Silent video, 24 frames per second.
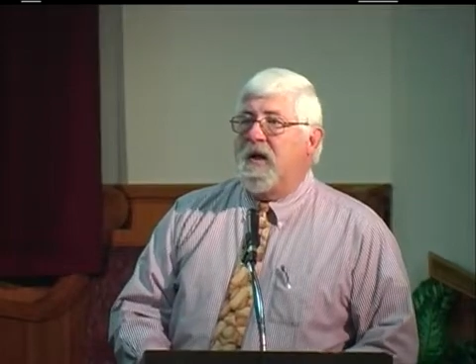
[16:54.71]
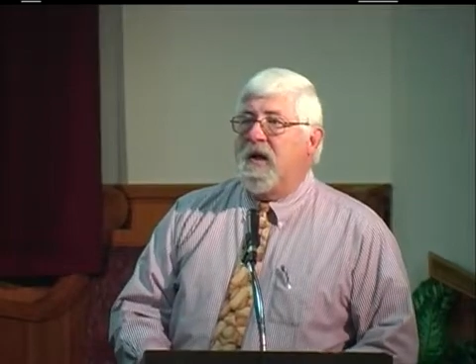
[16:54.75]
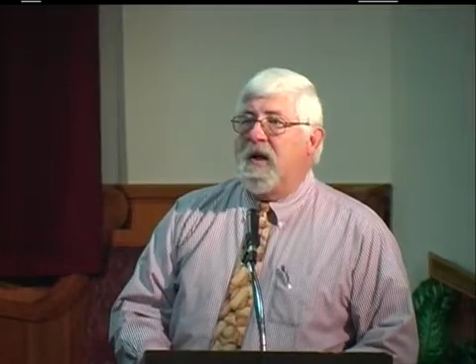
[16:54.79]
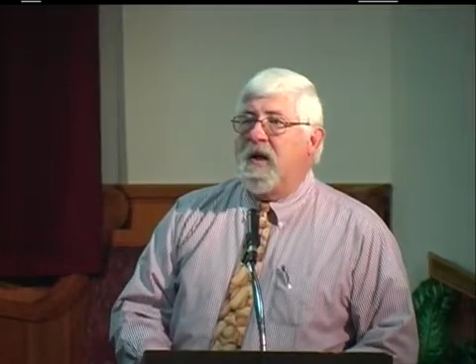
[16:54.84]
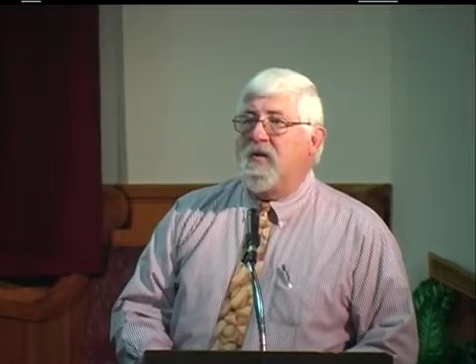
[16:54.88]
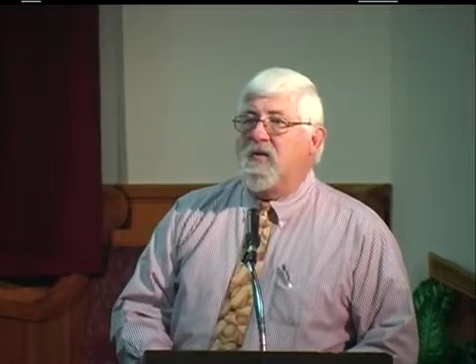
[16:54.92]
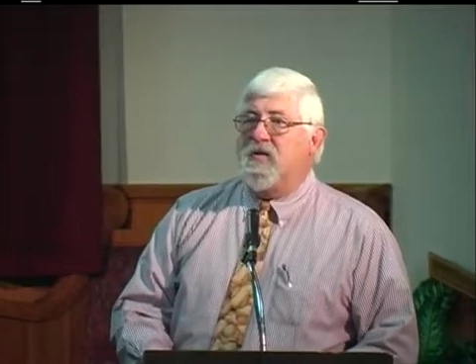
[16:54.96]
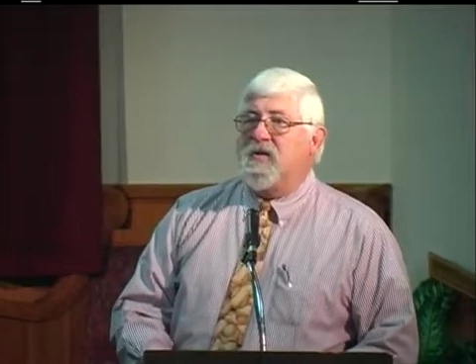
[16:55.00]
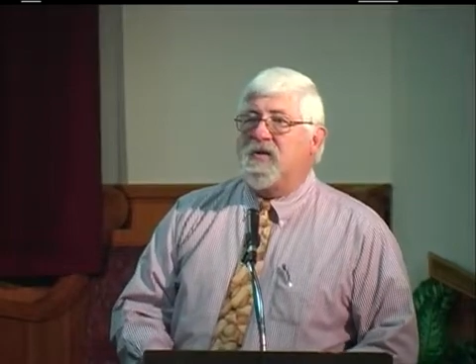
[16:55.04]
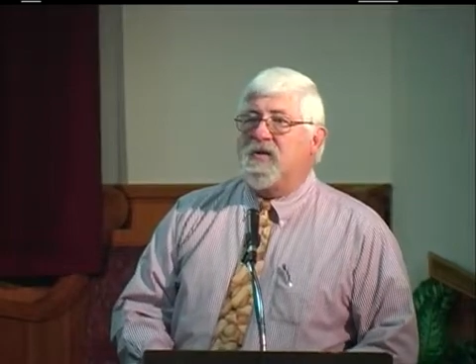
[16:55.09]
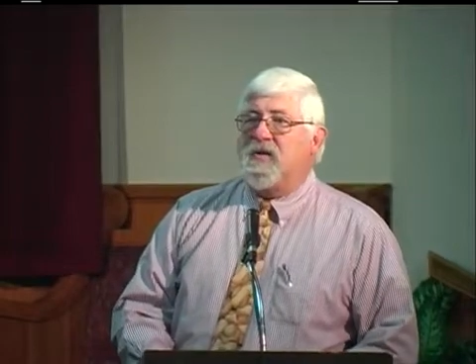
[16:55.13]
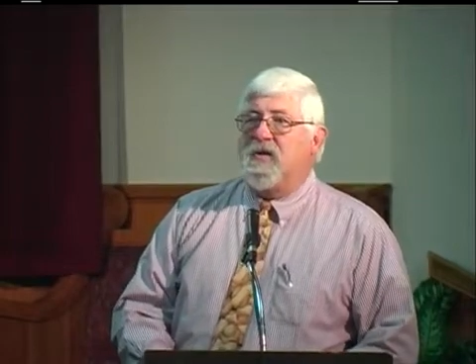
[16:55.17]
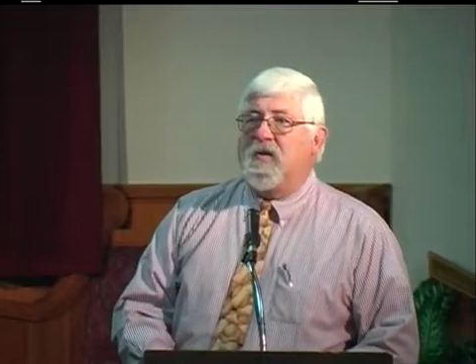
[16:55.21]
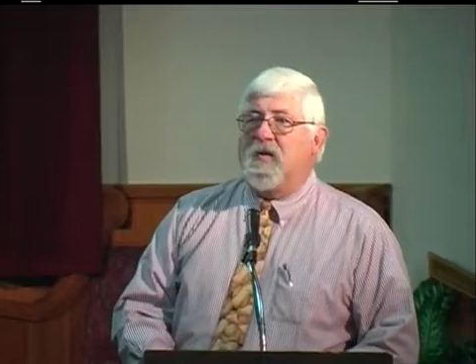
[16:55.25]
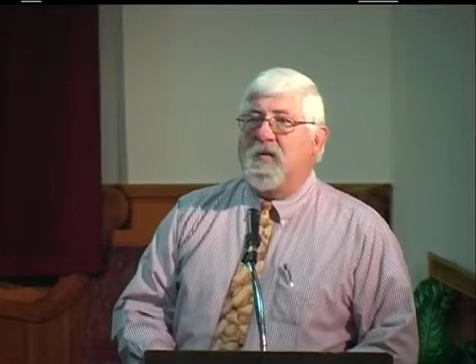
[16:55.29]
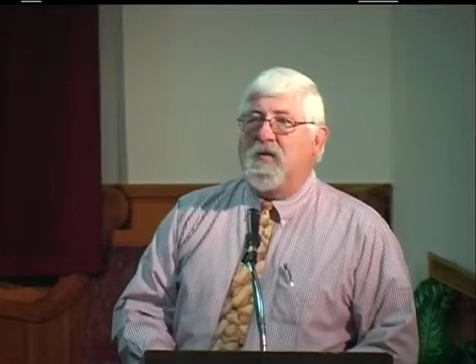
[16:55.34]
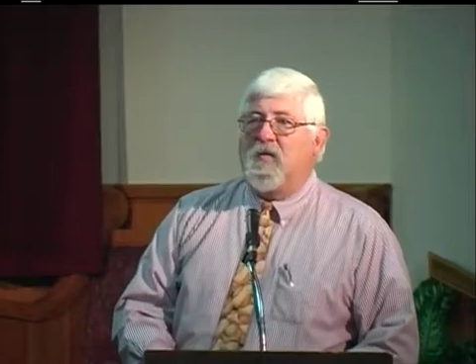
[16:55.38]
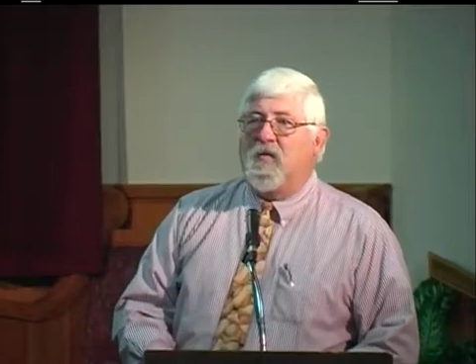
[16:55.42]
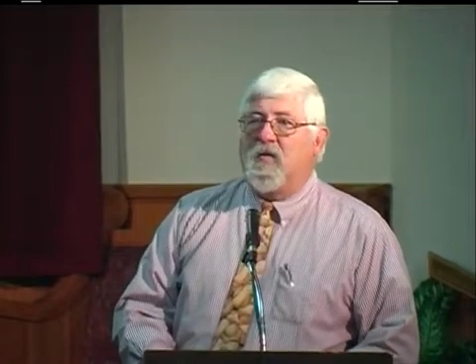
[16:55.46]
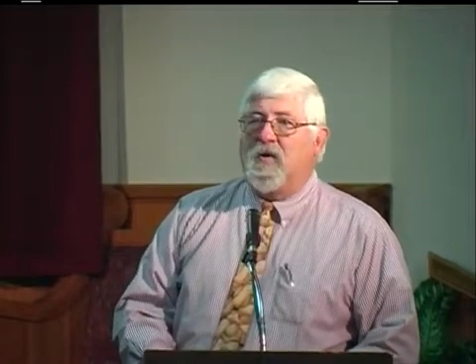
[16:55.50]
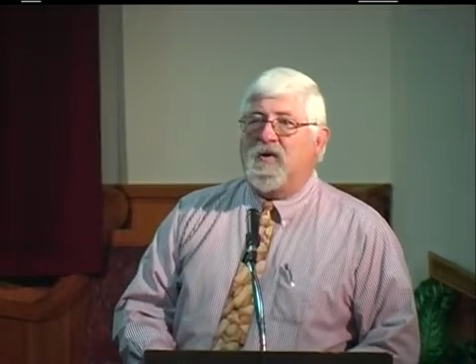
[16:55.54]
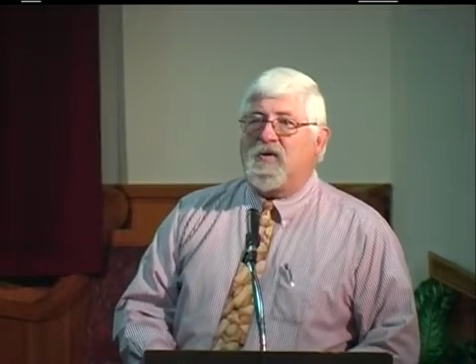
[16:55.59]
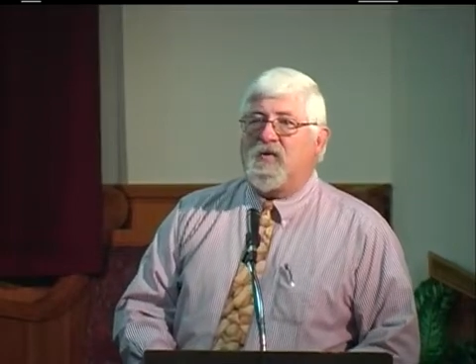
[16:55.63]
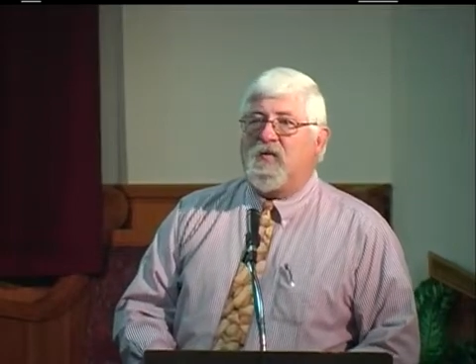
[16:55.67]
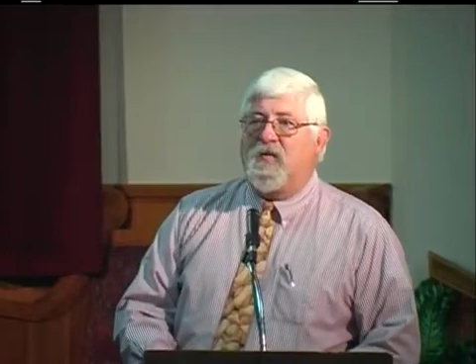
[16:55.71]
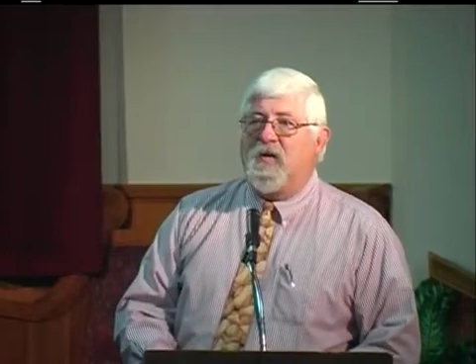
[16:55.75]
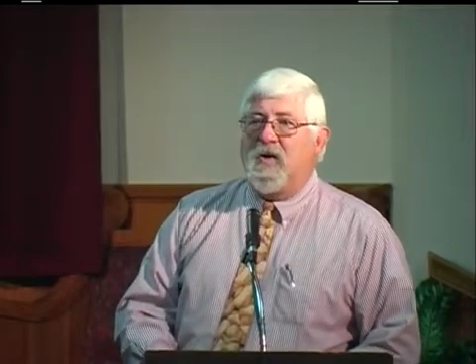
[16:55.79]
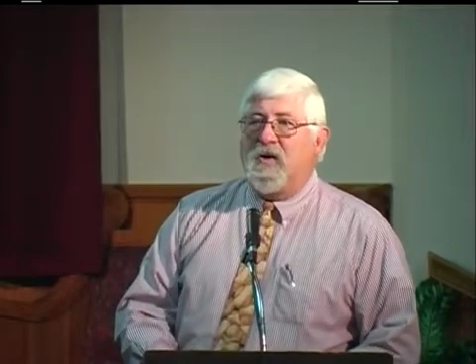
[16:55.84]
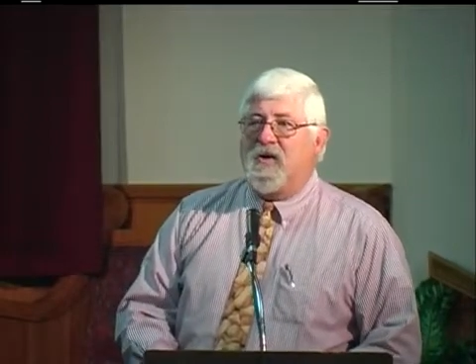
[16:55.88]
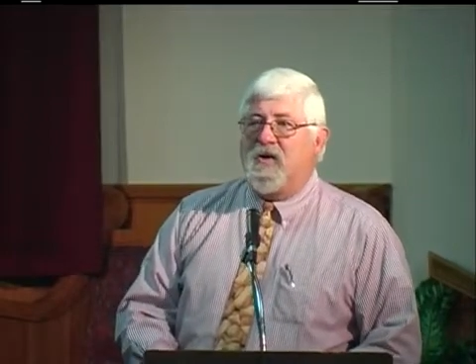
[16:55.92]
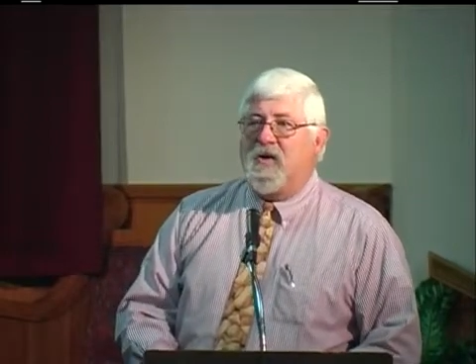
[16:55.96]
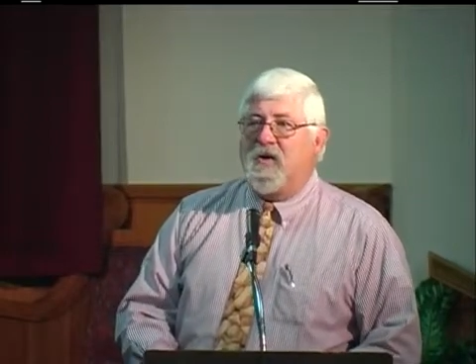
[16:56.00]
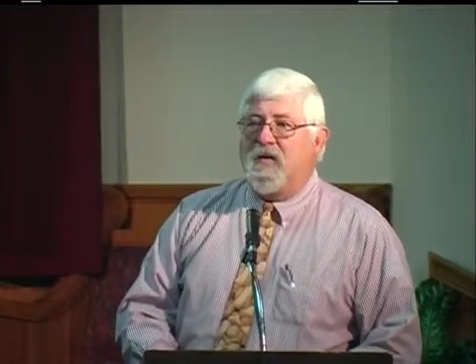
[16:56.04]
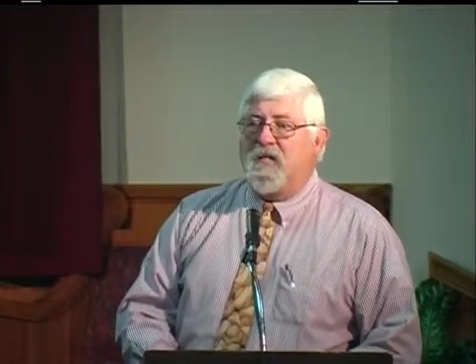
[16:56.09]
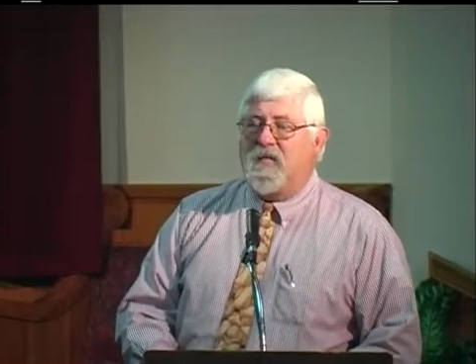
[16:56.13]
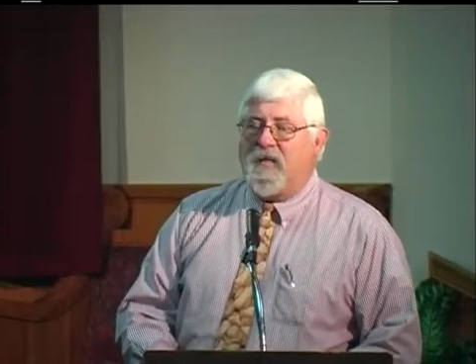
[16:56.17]
He was the worst
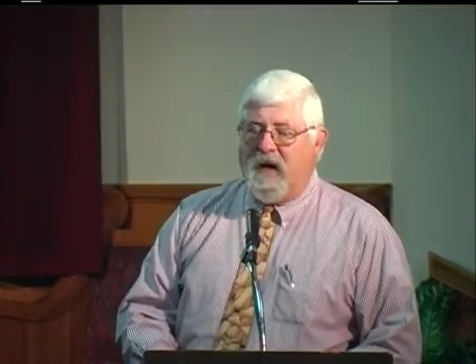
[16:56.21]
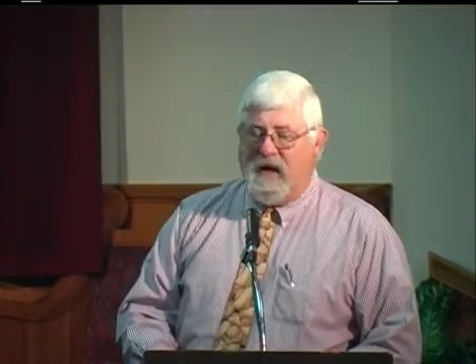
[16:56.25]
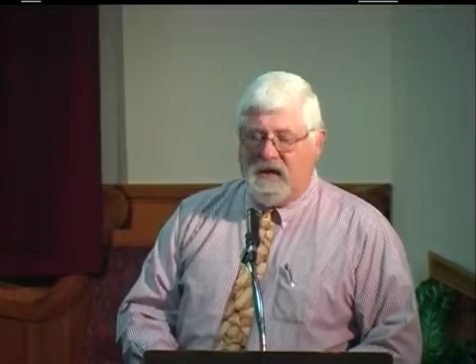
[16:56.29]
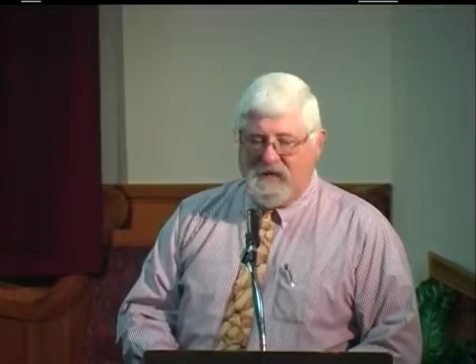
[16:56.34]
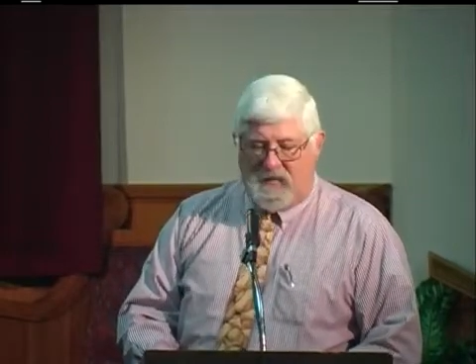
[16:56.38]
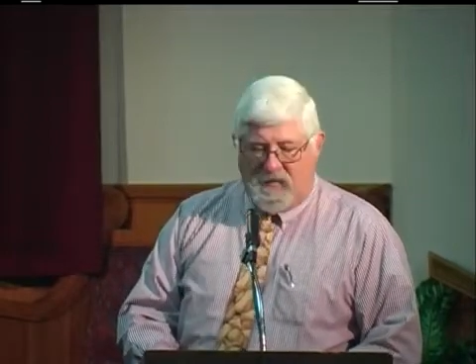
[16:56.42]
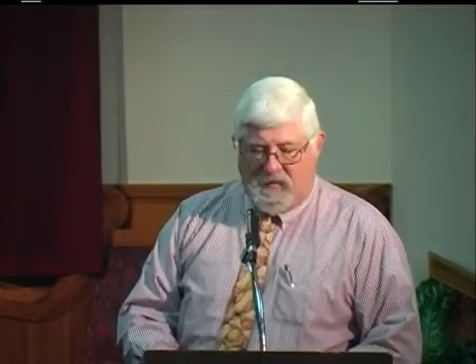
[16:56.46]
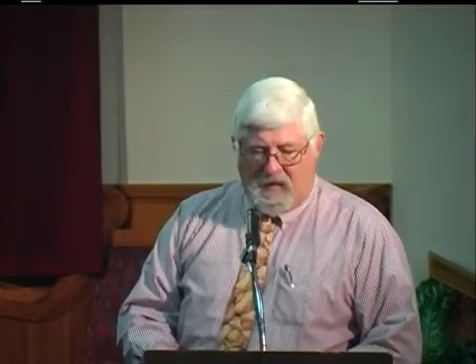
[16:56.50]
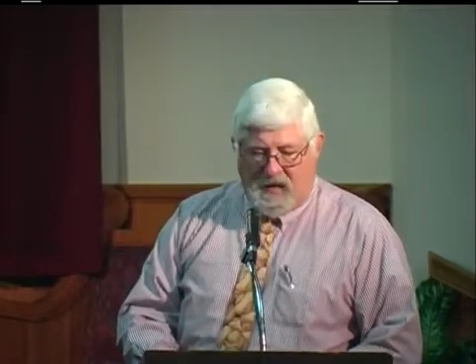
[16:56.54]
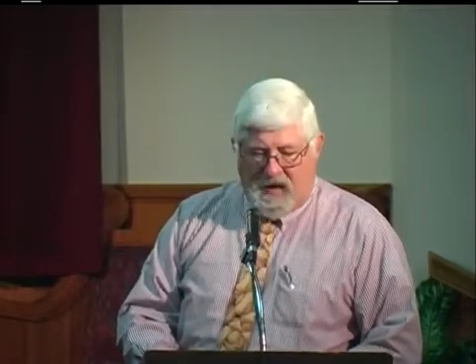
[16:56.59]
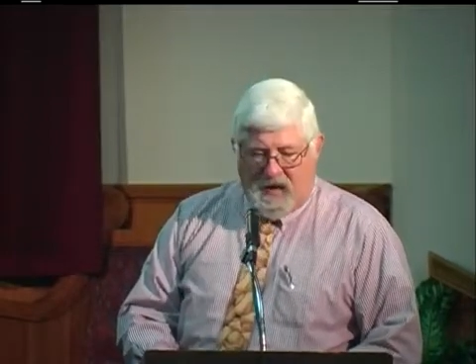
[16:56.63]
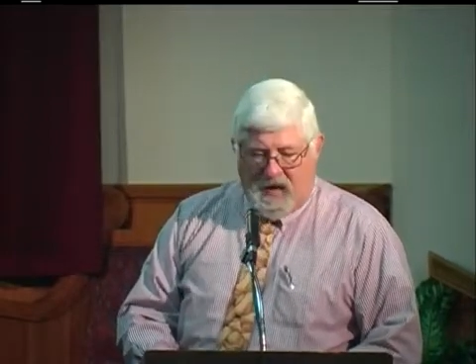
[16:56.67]
friend you could possibly